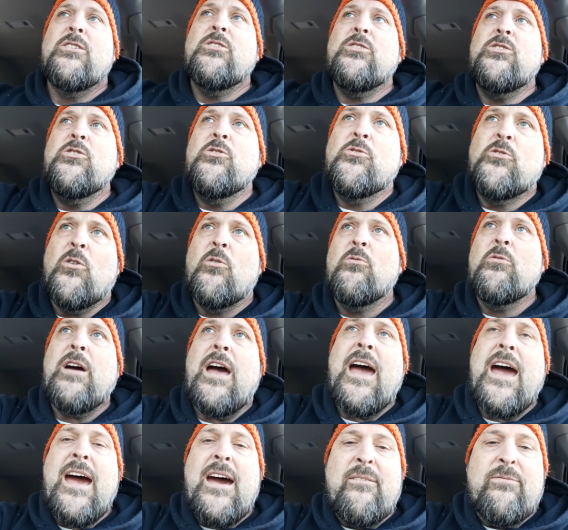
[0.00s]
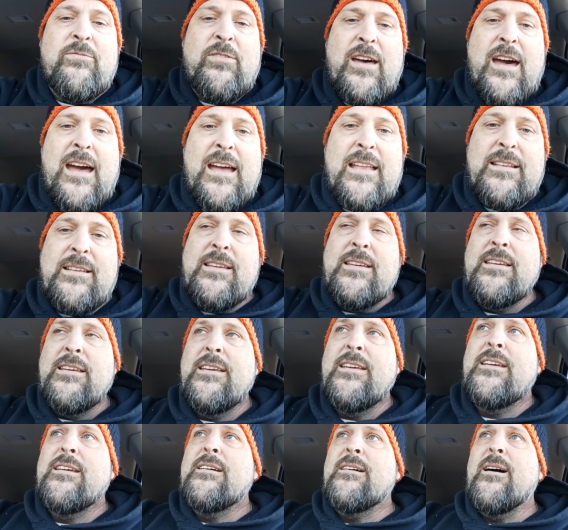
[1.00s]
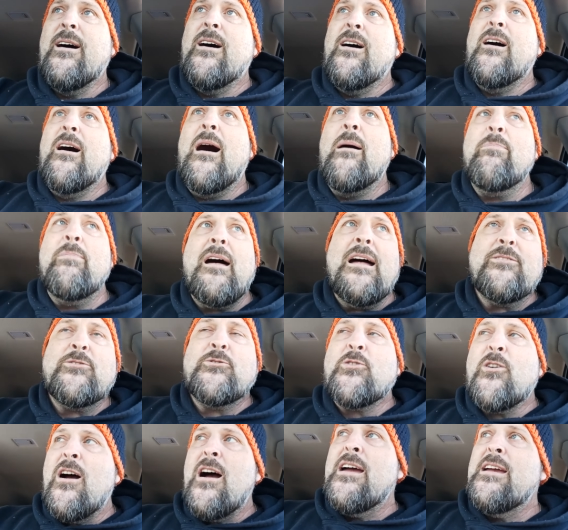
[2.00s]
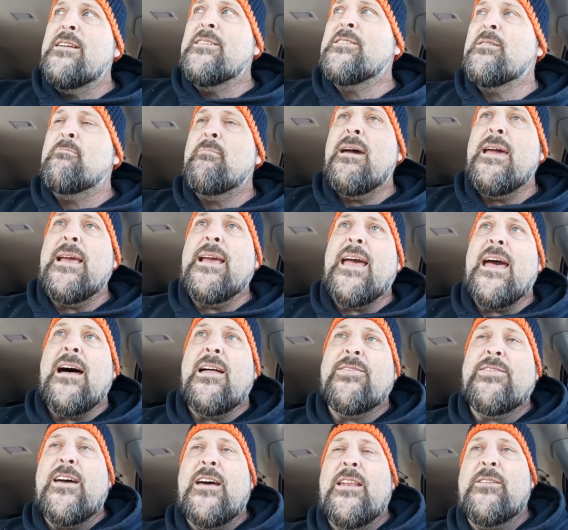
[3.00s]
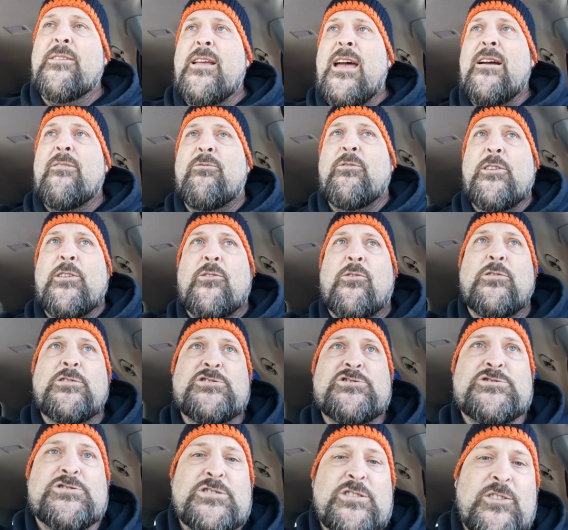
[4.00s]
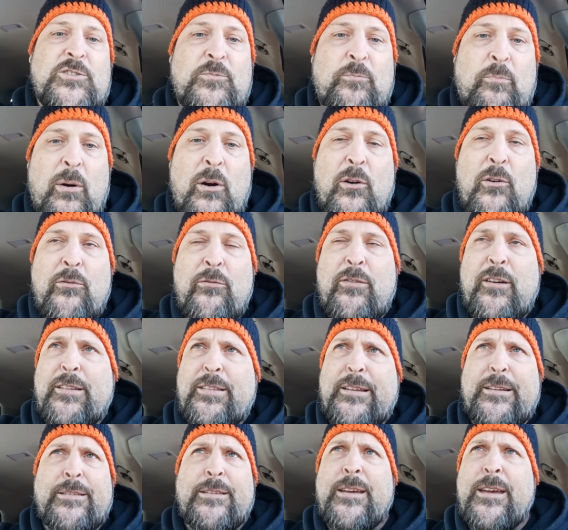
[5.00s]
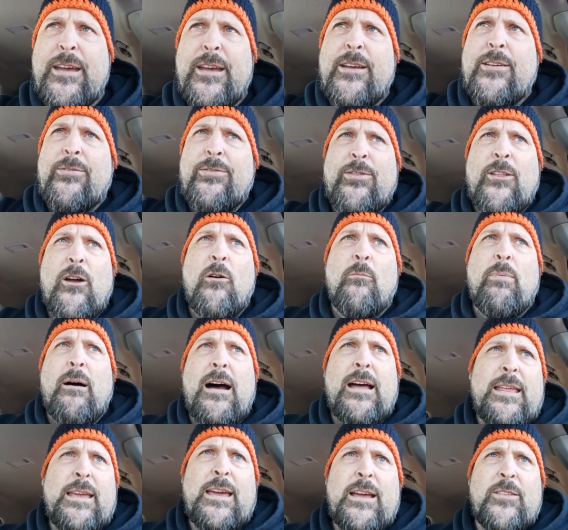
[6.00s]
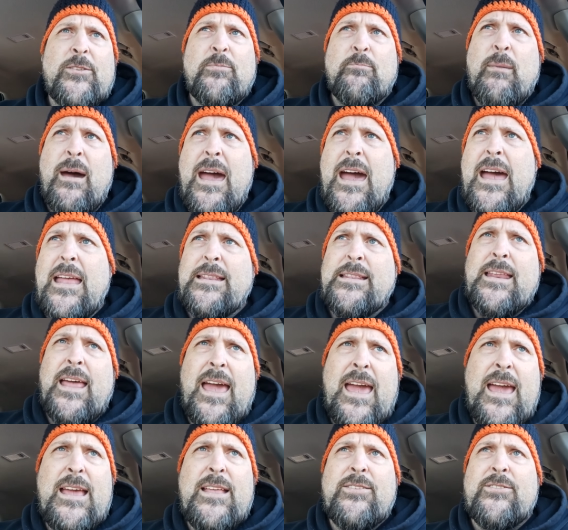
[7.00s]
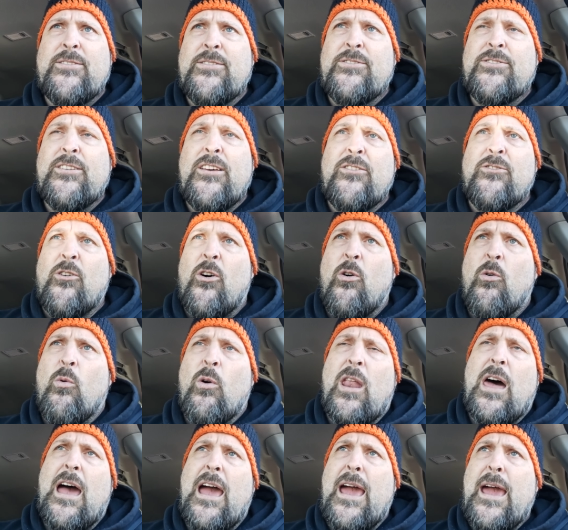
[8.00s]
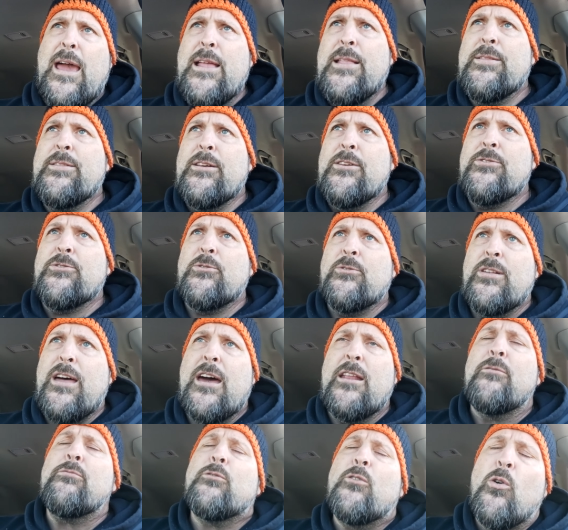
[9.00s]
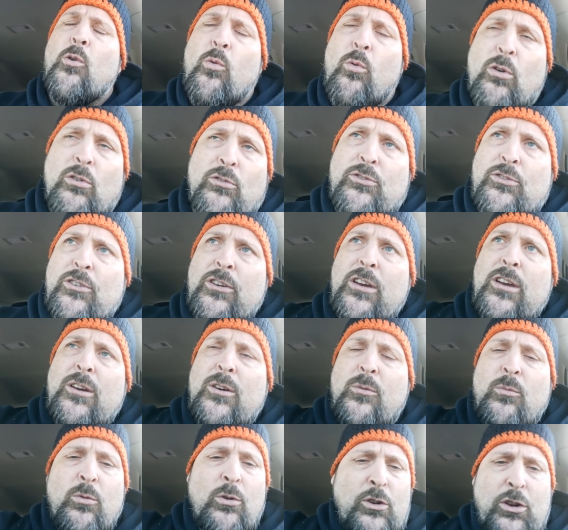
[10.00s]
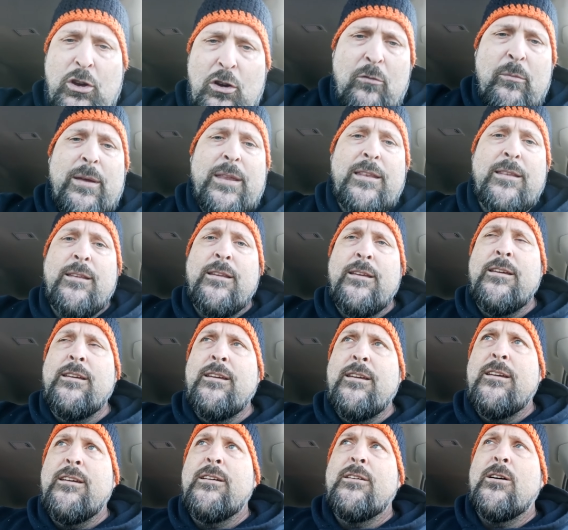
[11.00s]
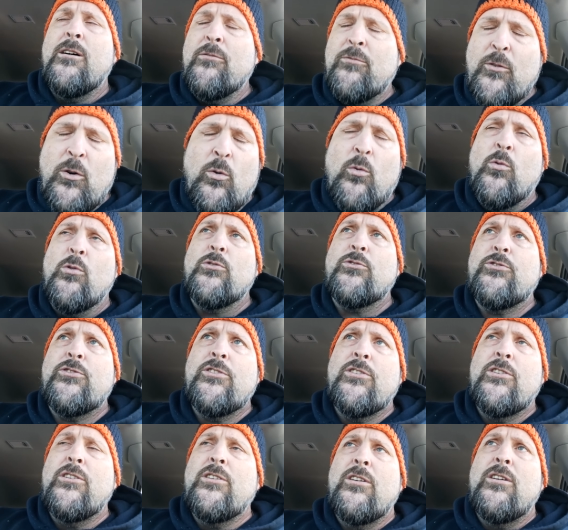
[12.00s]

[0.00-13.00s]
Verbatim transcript: you don't have that. Uh, I'm not trying to make out that every Christian is perfect and nobody gets mad and hates and says, oh, well, I hate this or that. Of course, we're human. Of course.